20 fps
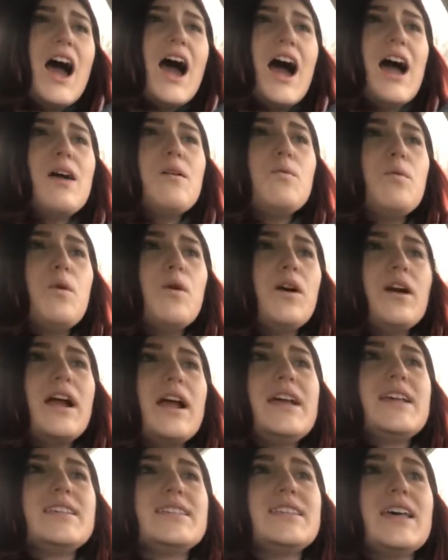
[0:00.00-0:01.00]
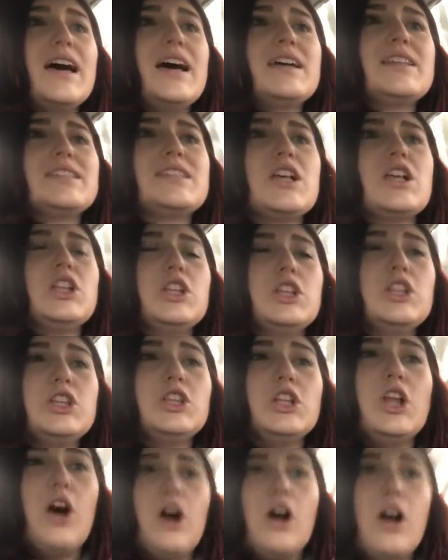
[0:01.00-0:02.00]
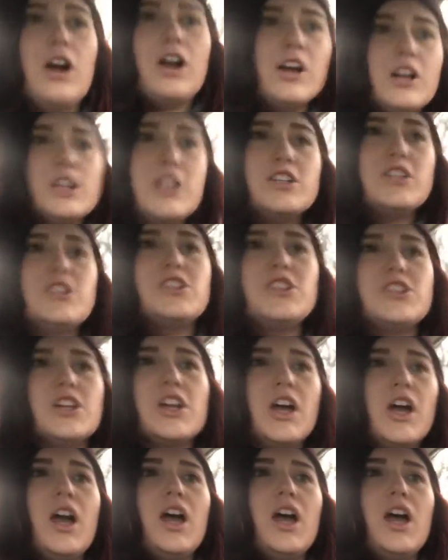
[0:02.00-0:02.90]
I wore a size large